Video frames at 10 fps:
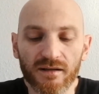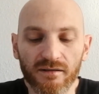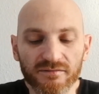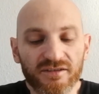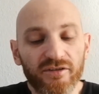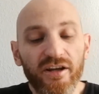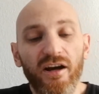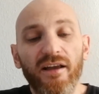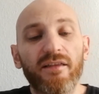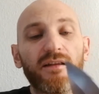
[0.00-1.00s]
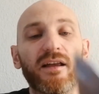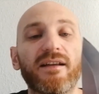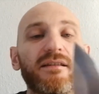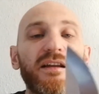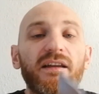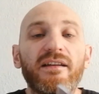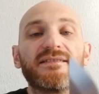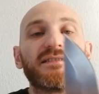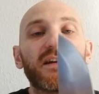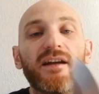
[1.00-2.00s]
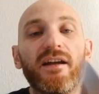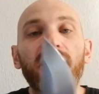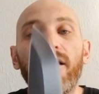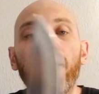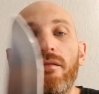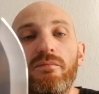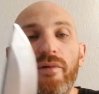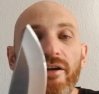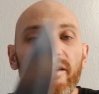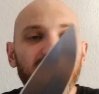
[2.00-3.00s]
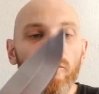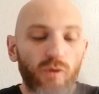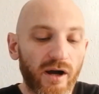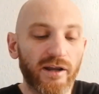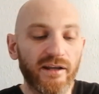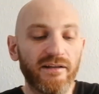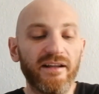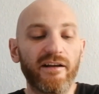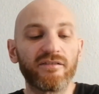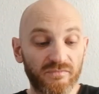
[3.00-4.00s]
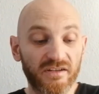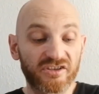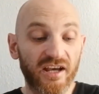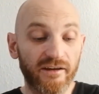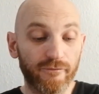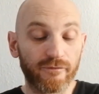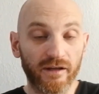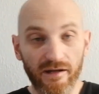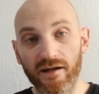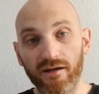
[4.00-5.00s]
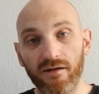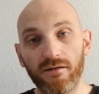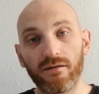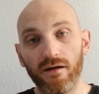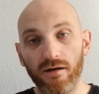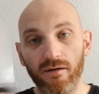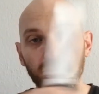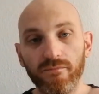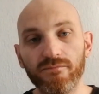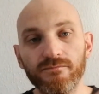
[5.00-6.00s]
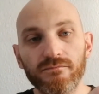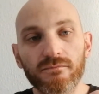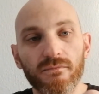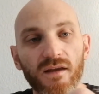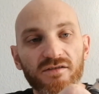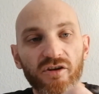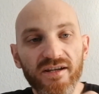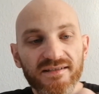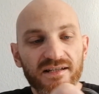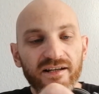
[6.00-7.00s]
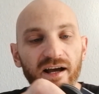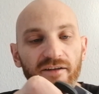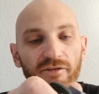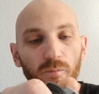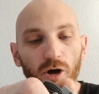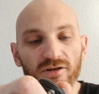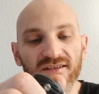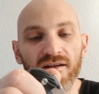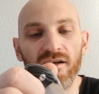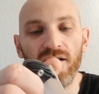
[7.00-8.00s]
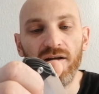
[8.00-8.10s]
And so yeah, I think that is a big reason why it didn't shave hair so easily out of the box.